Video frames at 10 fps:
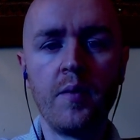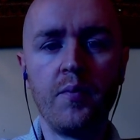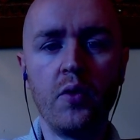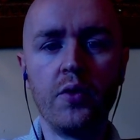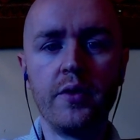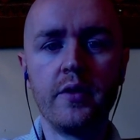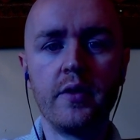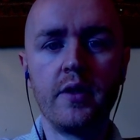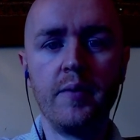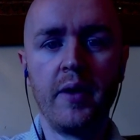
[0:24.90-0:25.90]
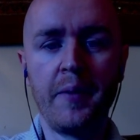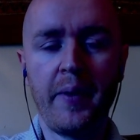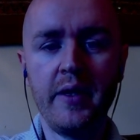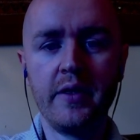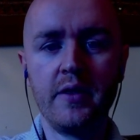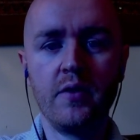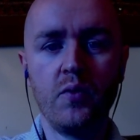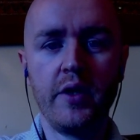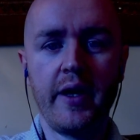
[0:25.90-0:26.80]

But in my opinion, we